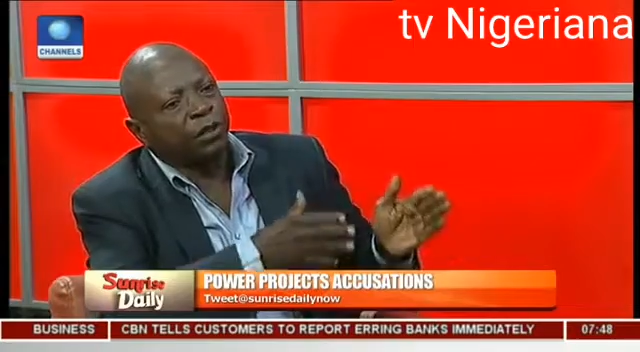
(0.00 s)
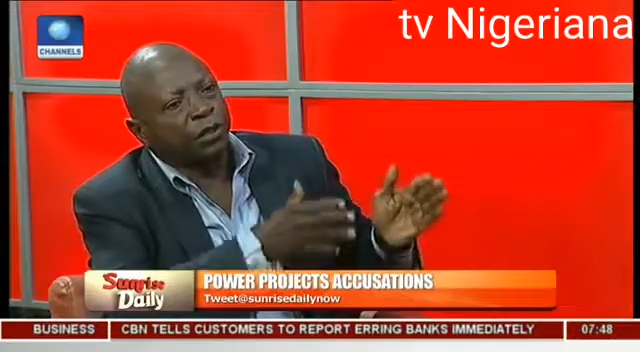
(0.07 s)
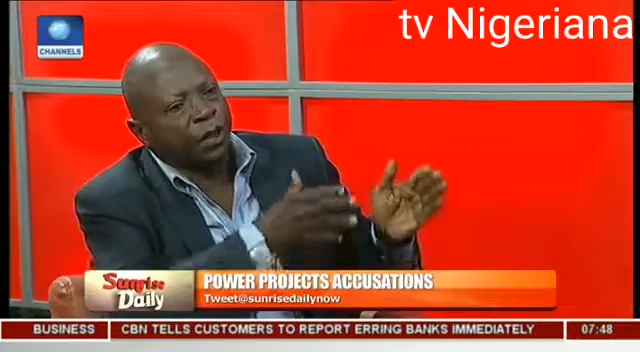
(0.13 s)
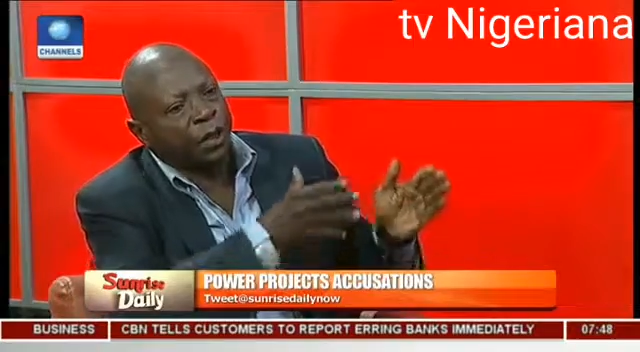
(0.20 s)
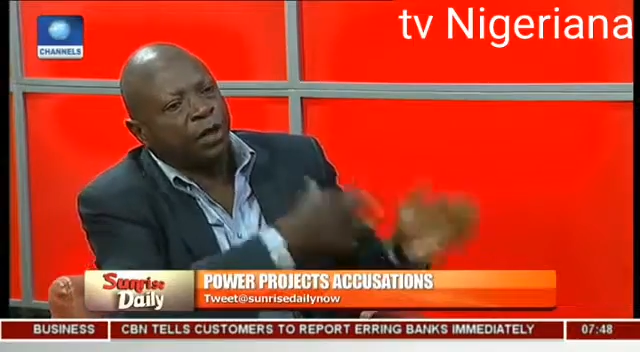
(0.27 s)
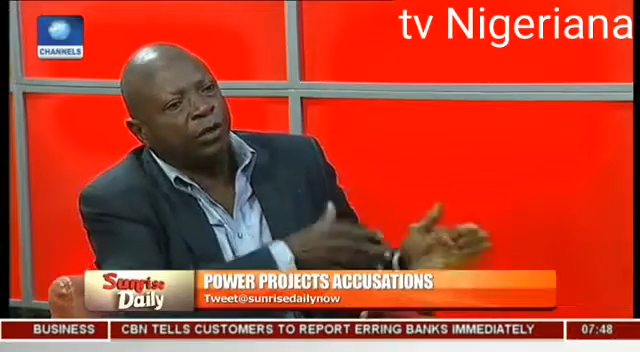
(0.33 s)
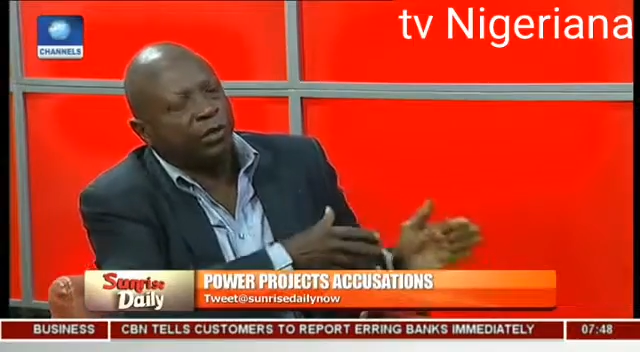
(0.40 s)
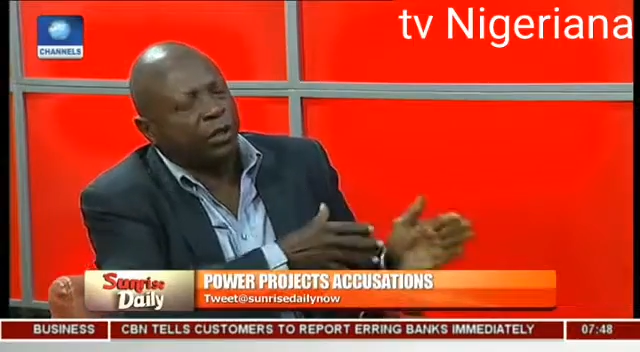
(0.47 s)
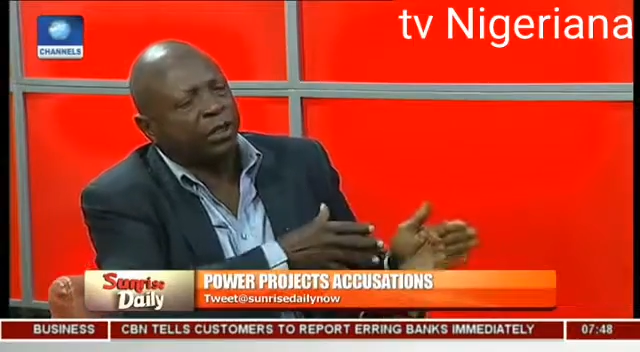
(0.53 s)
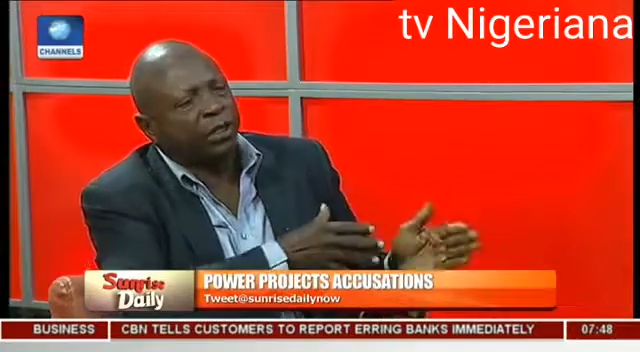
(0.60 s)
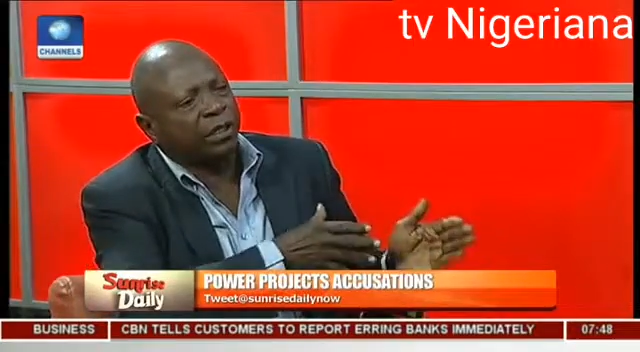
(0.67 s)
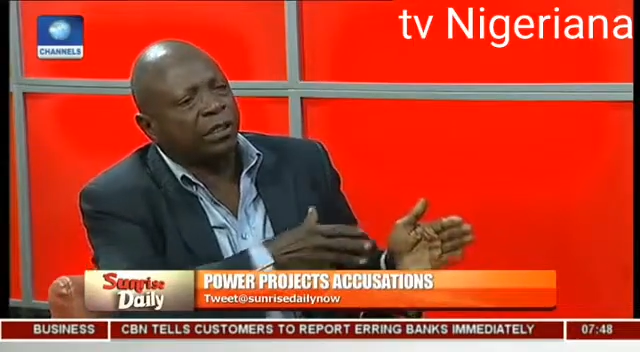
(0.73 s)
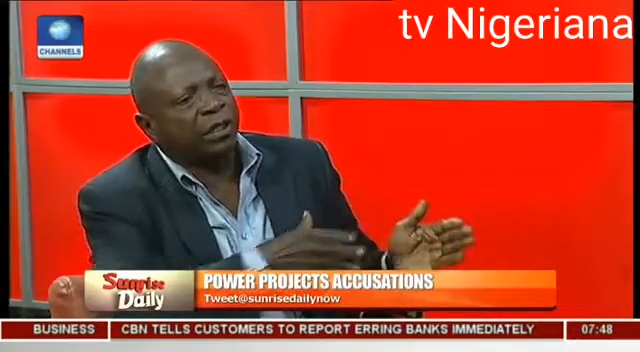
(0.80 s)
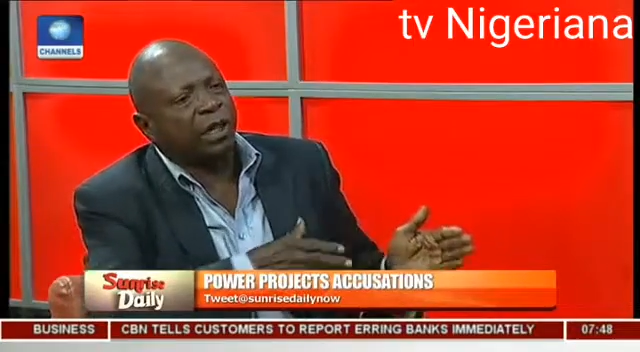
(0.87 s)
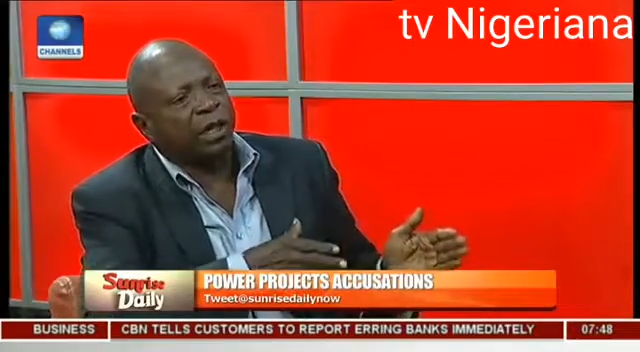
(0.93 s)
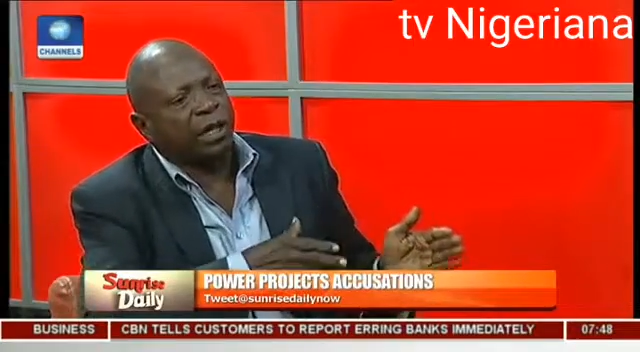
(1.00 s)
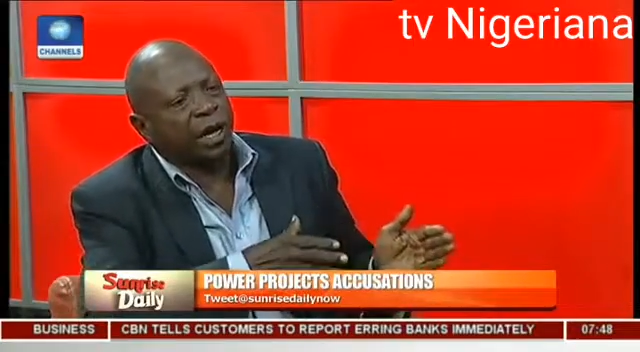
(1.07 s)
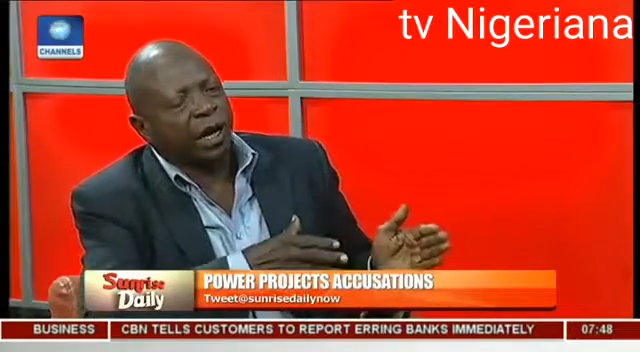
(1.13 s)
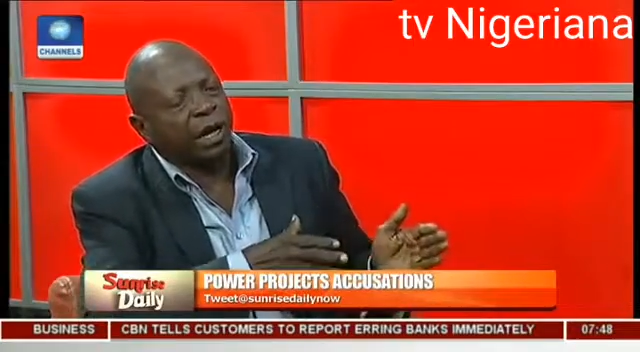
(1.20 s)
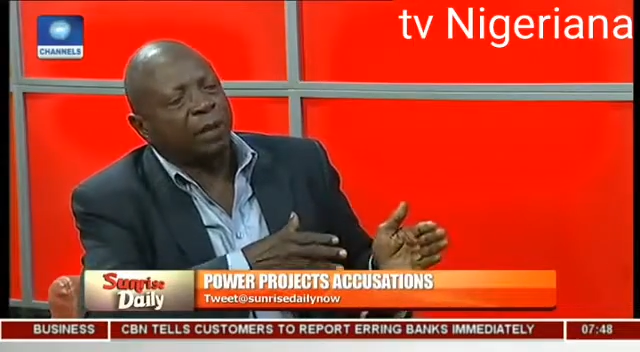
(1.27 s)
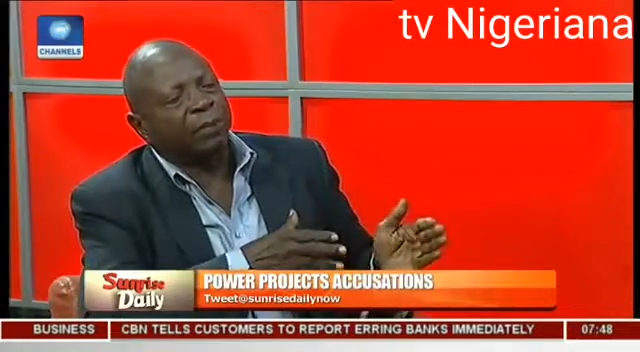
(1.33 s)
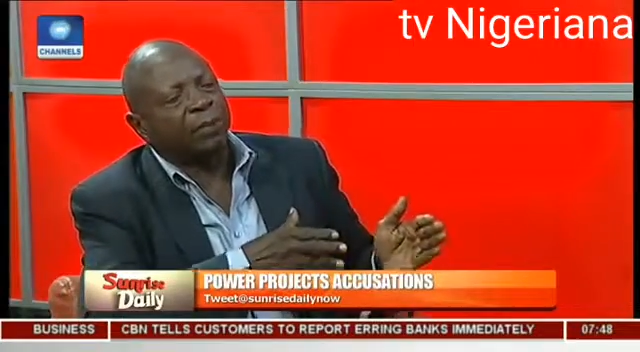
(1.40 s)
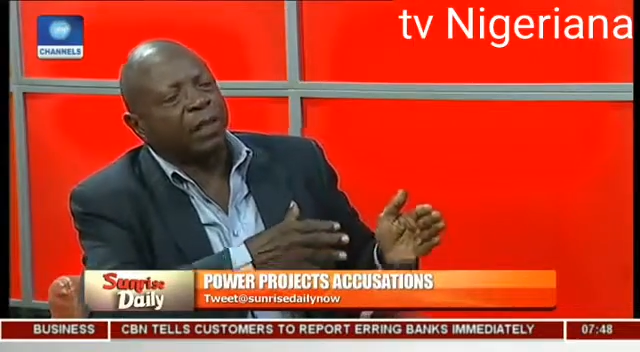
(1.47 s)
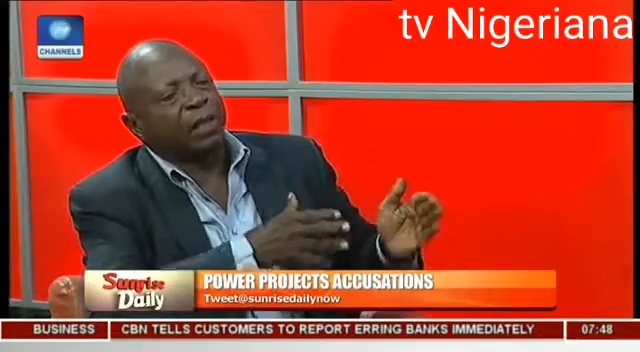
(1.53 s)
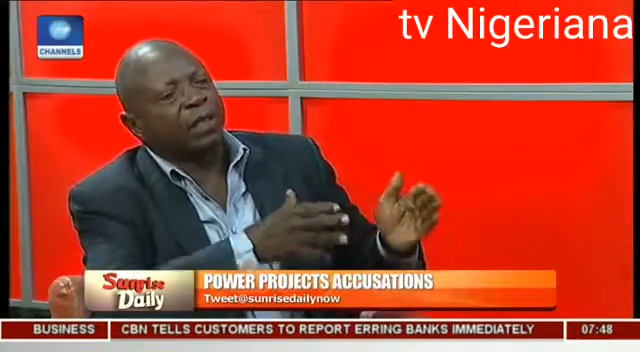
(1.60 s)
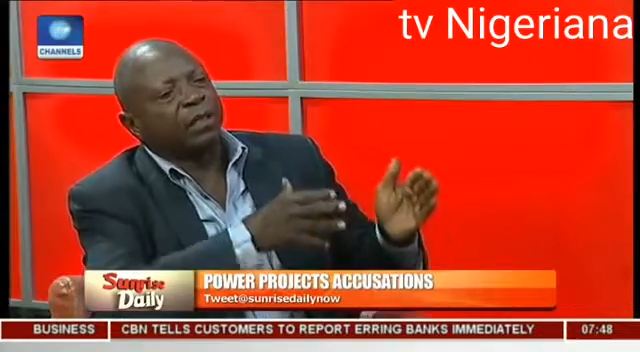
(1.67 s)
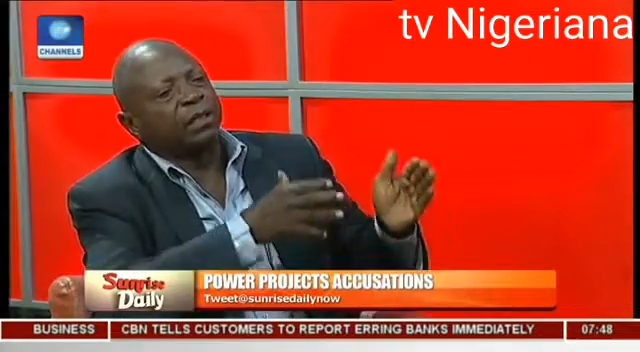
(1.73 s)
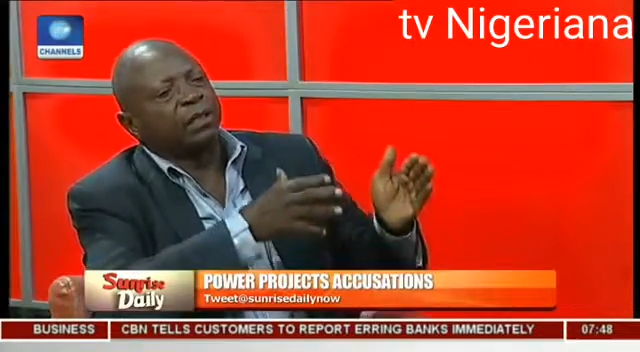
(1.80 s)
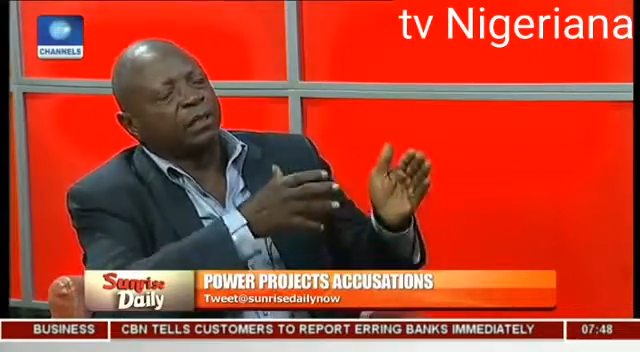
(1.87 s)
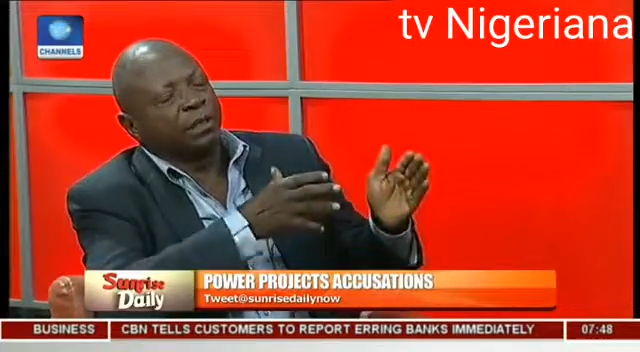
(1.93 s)
terrorists are
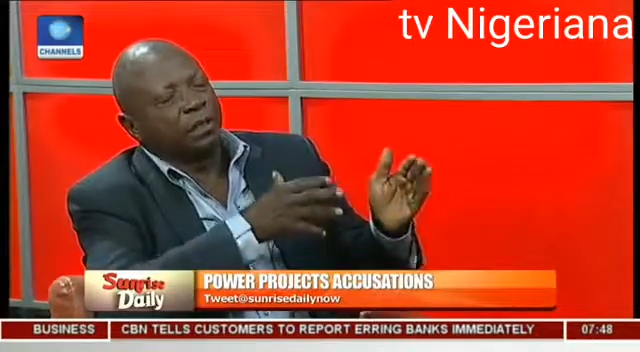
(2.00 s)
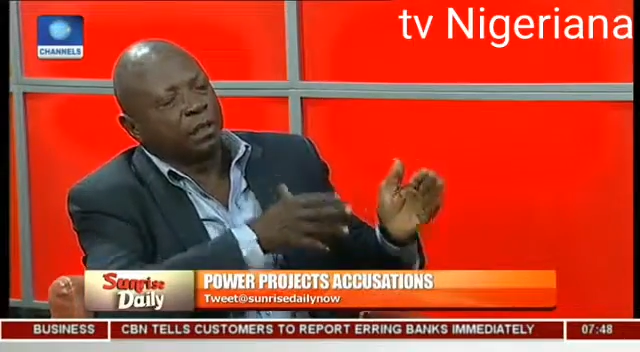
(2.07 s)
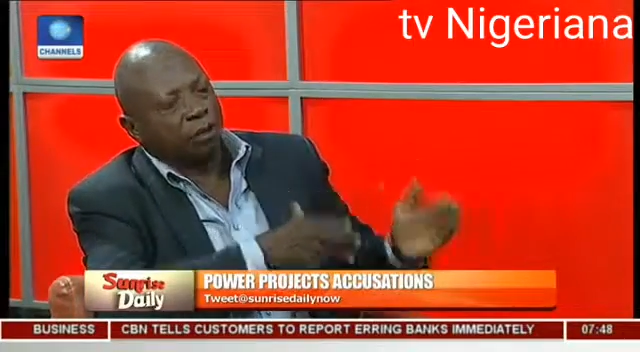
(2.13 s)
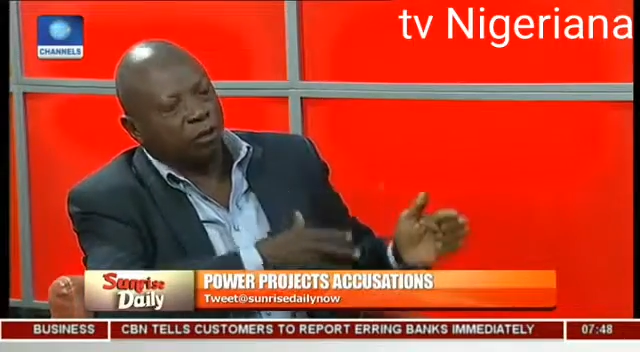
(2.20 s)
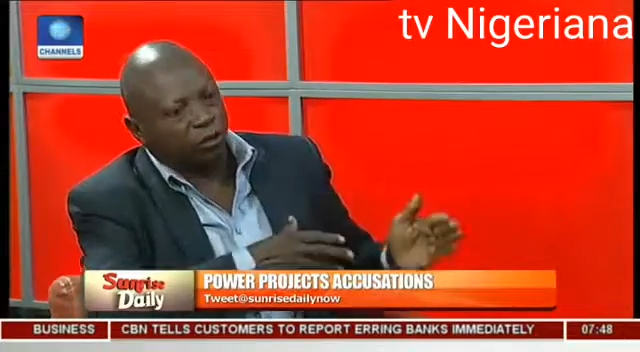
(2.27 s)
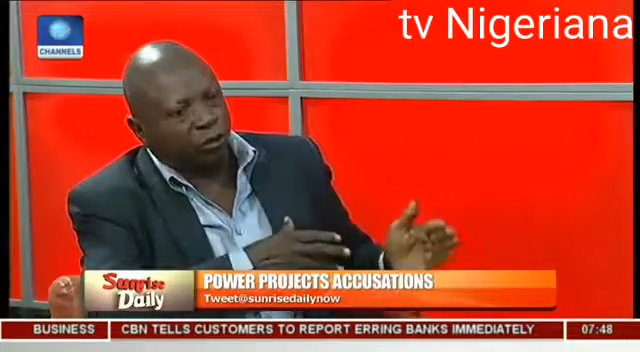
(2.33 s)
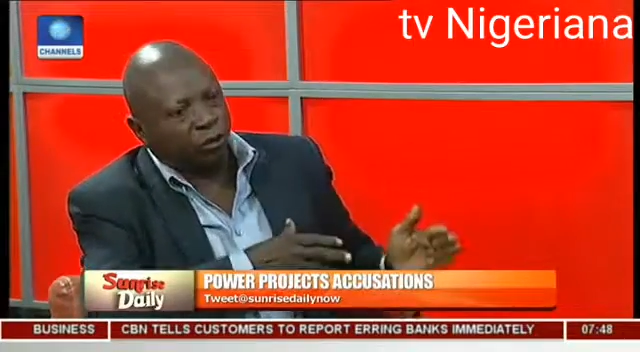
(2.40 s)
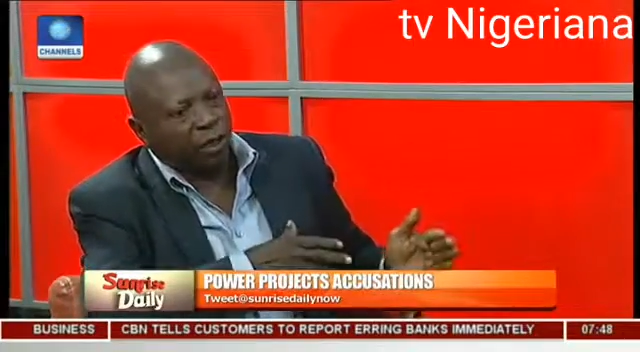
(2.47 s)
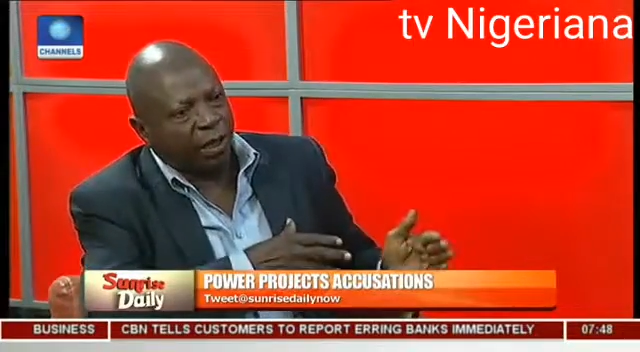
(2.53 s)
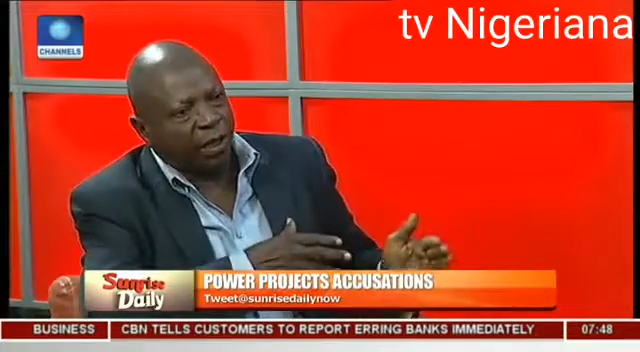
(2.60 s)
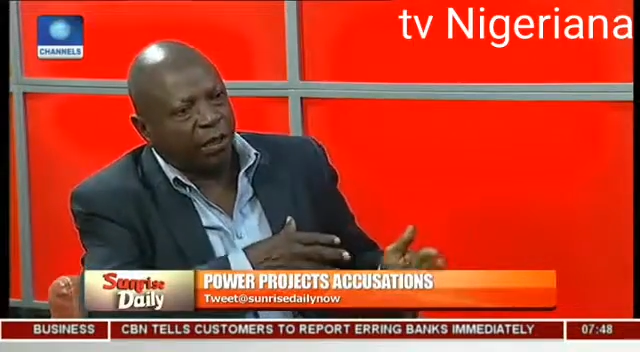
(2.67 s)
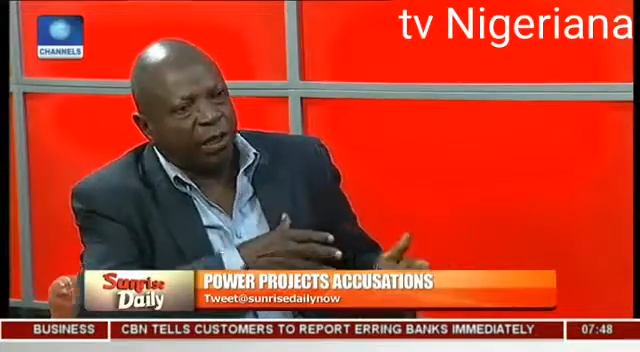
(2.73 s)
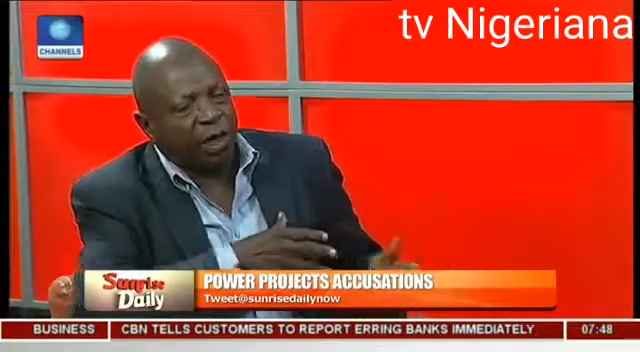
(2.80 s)
being curtailed,